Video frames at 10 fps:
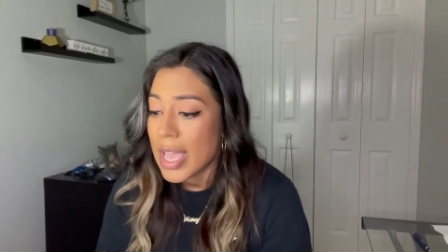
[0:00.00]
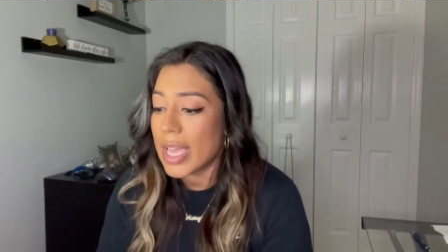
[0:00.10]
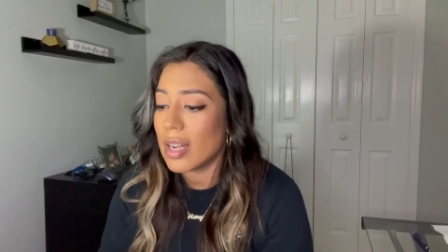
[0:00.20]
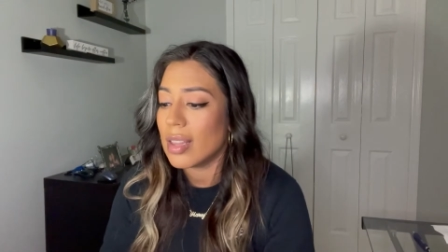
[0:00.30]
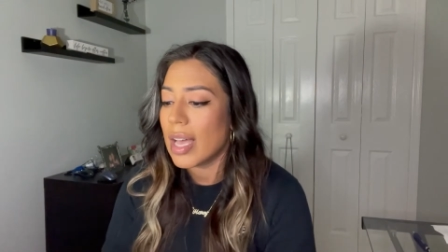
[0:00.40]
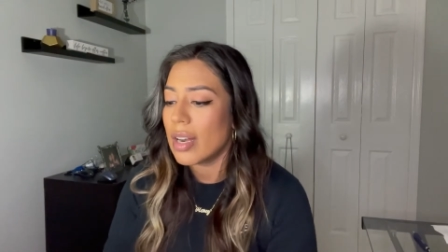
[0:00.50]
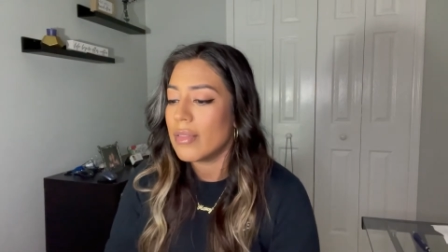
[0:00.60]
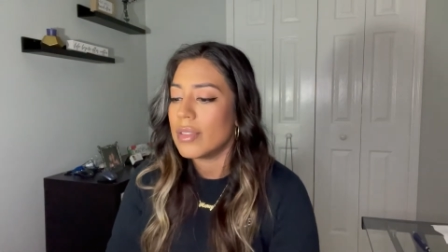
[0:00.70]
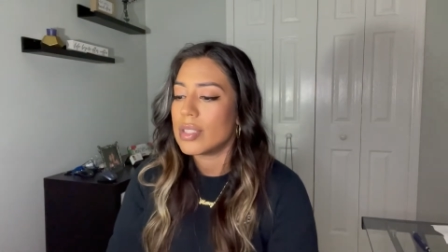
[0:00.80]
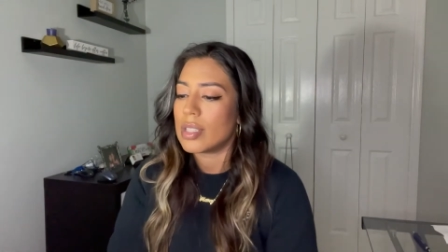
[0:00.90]
And a lot
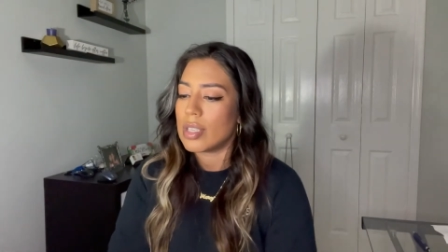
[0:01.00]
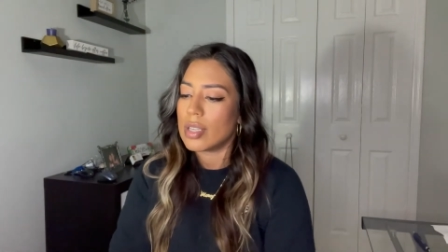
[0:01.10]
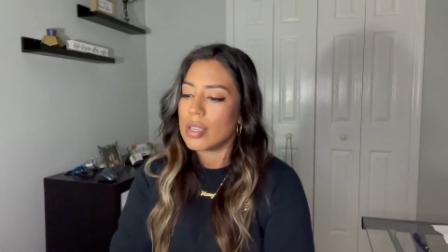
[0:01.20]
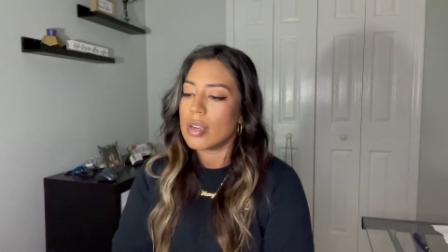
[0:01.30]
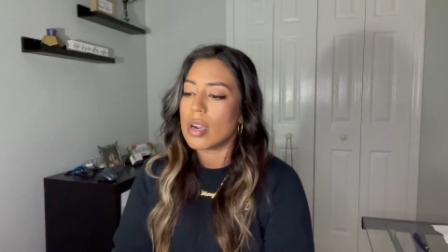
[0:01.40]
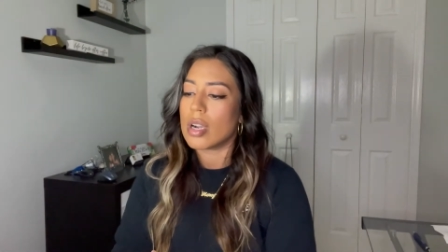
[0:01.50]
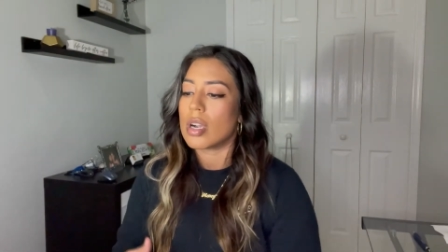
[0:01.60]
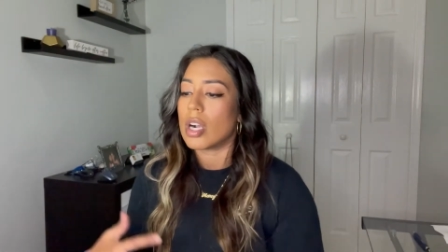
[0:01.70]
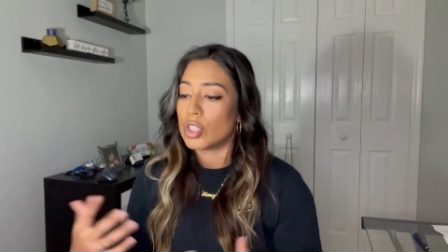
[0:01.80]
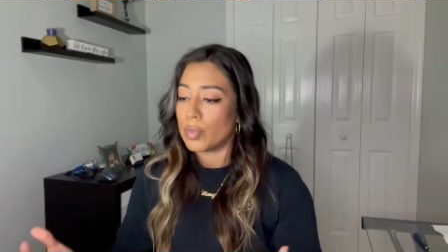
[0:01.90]
of us here
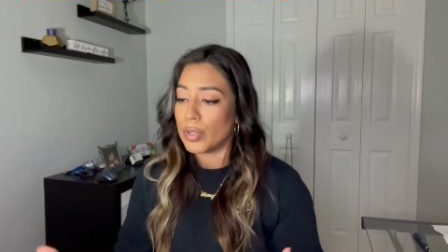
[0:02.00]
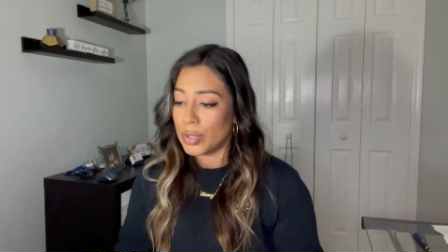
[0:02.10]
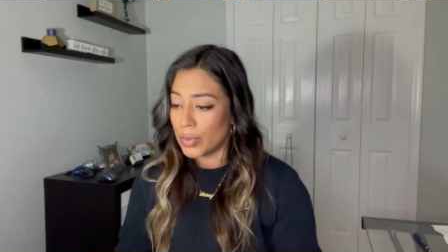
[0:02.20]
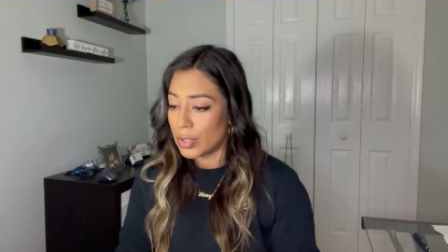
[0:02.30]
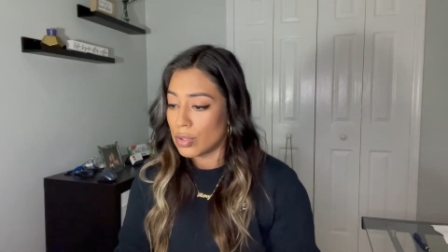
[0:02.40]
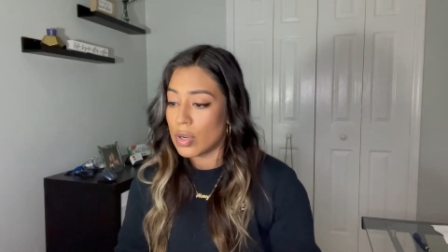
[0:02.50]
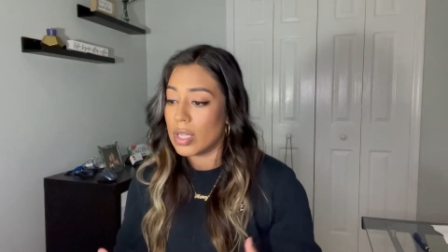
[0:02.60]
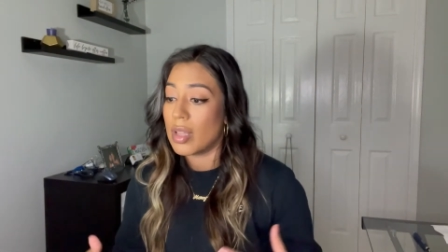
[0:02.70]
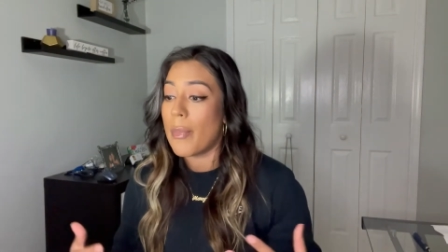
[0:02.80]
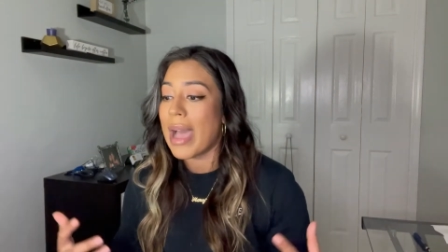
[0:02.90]
are entrepreneurs or
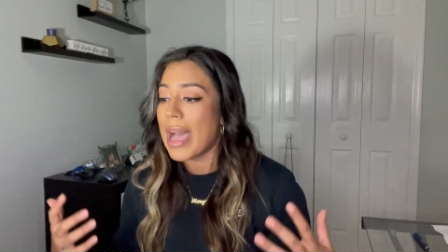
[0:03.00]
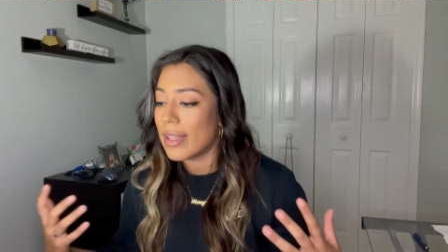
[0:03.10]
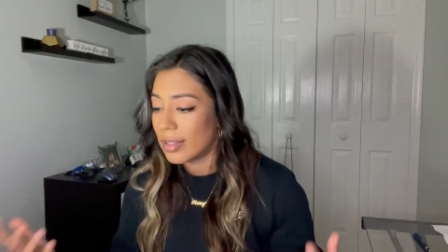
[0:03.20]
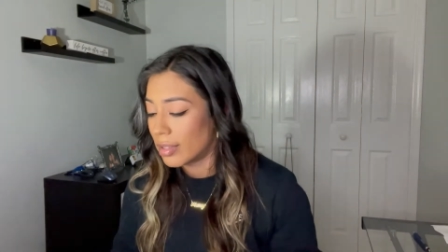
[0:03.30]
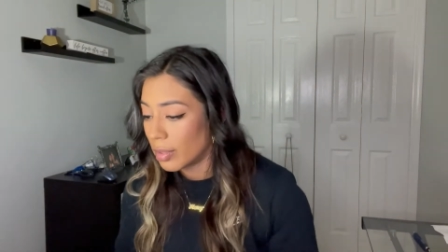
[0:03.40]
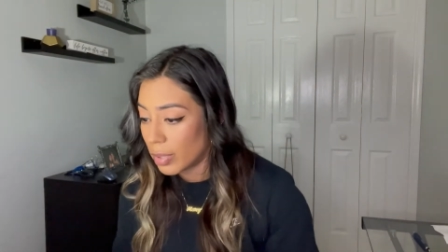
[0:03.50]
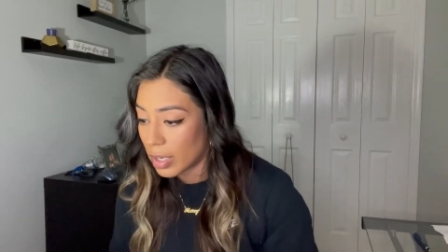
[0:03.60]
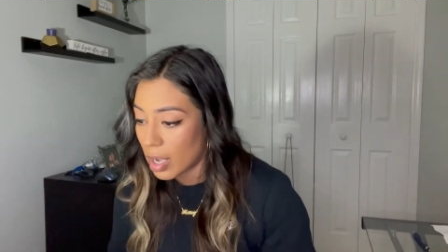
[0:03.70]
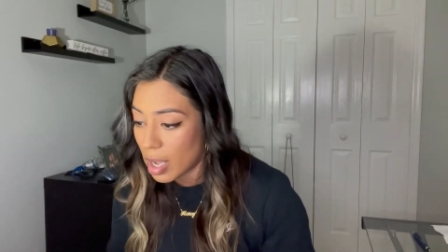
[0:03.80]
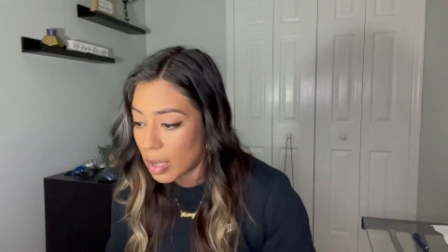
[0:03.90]
on the path to
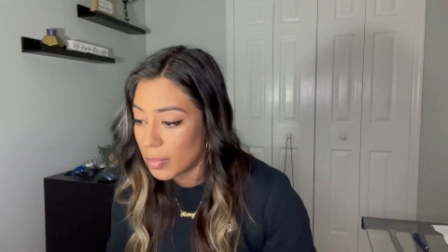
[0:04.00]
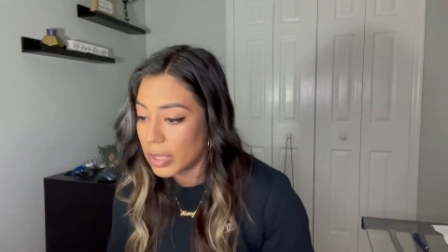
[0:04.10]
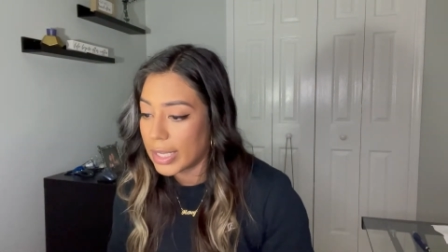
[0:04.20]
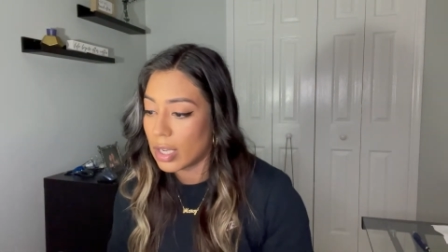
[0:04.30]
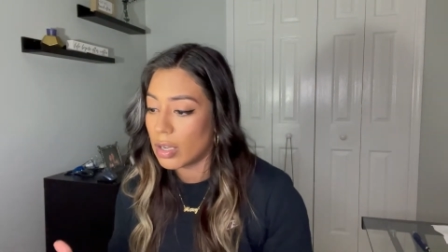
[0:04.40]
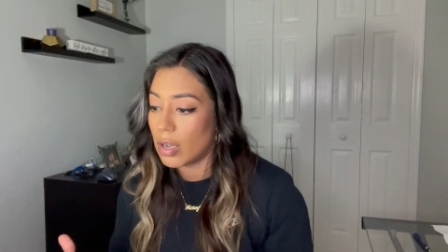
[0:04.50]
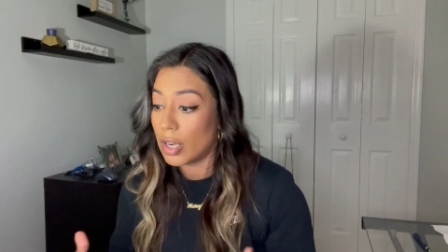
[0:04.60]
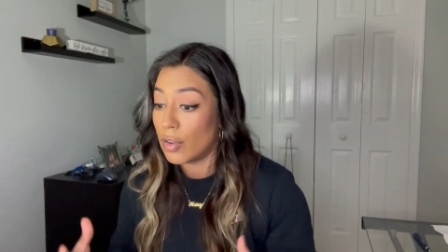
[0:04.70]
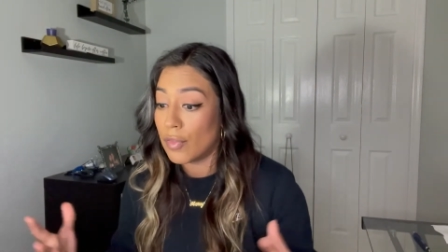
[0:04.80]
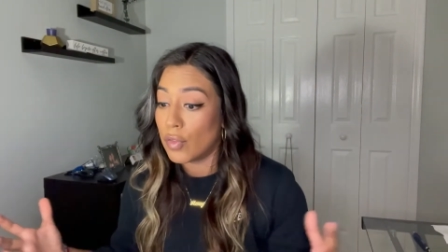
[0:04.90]
become like
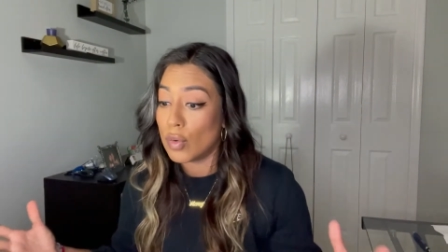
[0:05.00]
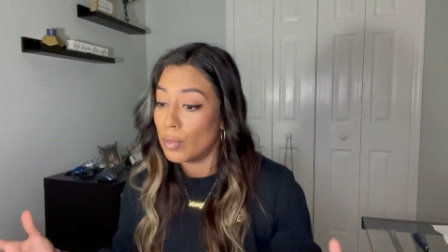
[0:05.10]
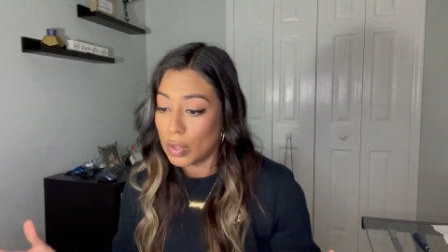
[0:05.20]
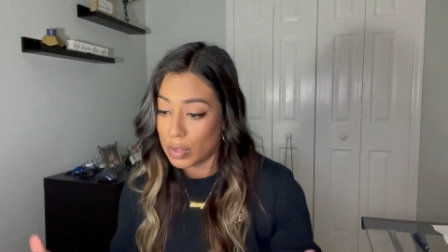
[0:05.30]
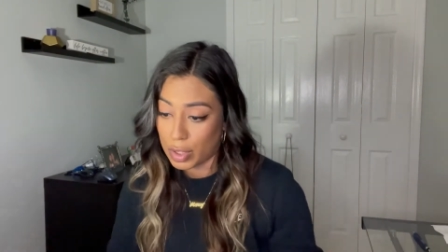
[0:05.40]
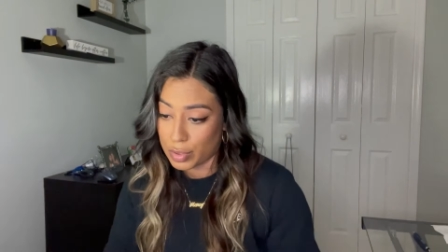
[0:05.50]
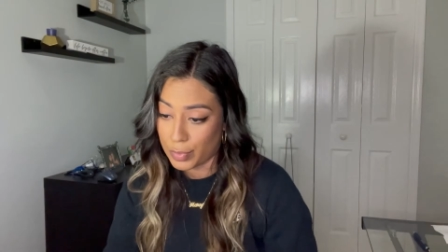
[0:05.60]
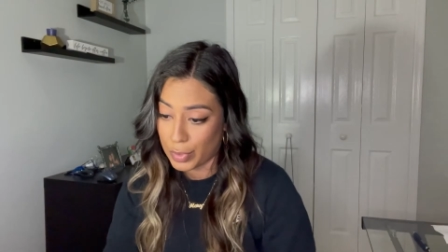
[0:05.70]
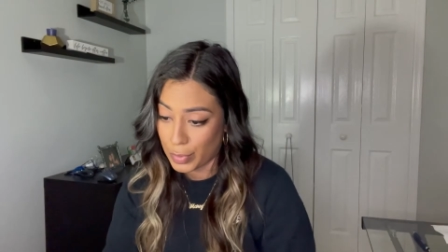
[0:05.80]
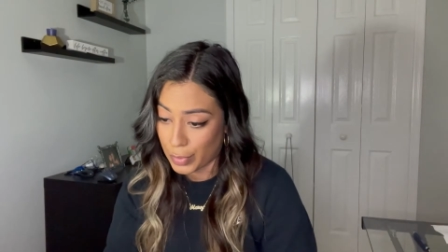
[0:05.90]
on a full blown
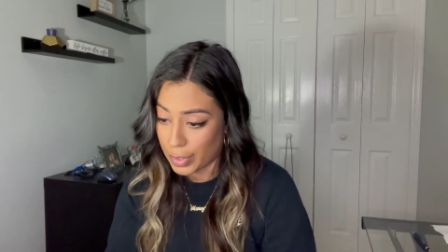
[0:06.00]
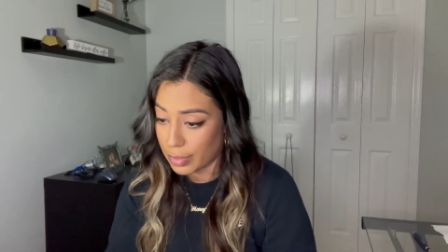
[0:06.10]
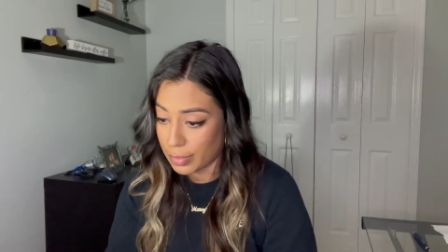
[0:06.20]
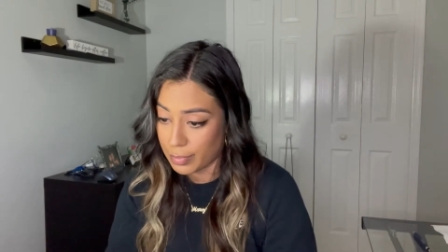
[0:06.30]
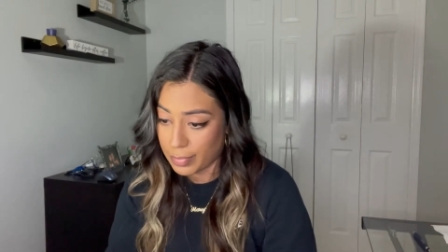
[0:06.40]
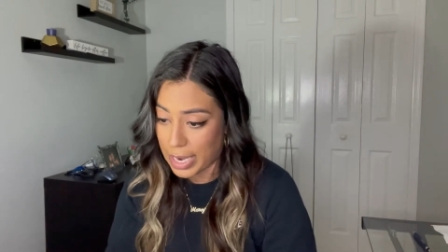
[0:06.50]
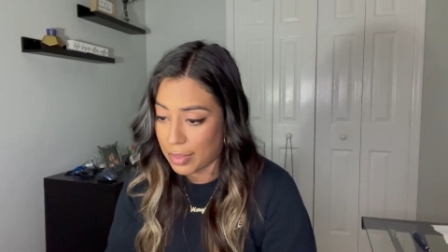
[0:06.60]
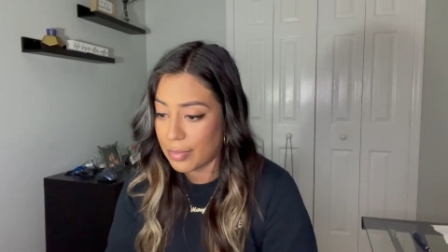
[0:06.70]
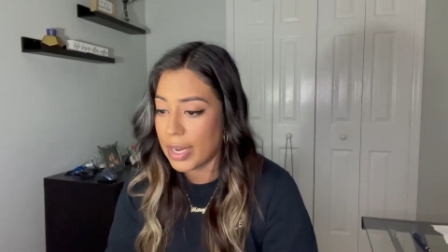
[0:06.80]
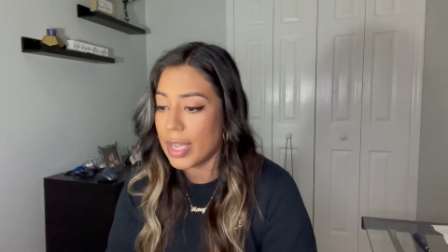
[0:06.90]
entrepreneur
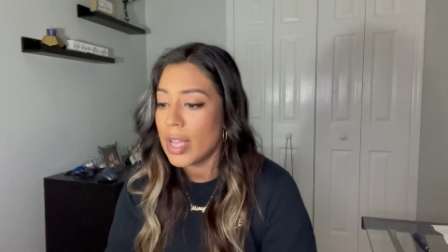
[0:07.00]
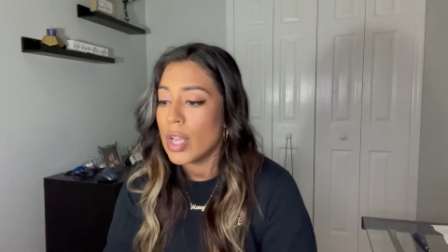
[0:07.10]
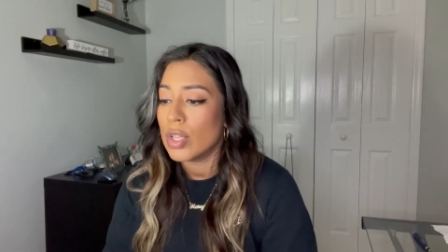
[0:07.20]
path, right?